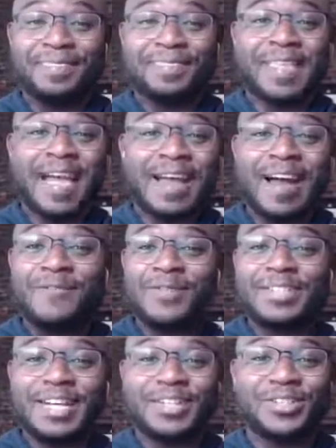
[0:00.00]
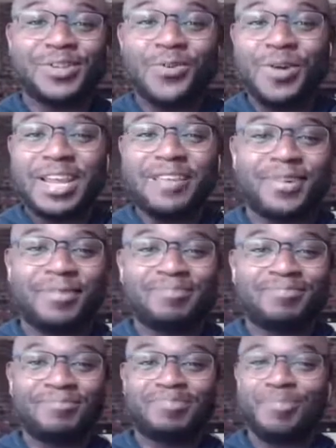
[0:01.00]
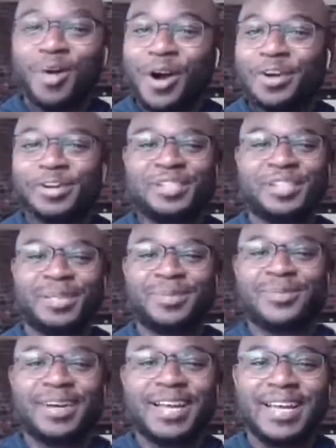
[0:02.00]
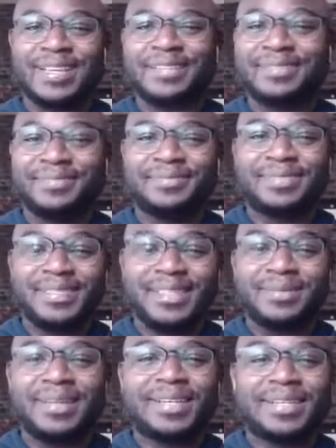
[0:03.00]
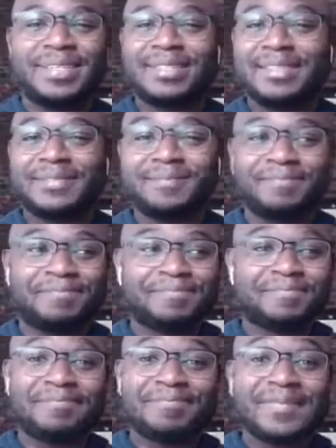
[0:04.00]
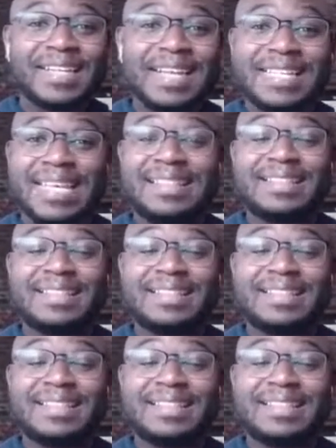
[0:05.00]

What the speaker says: conversation or even partnership, right? Because at the end of the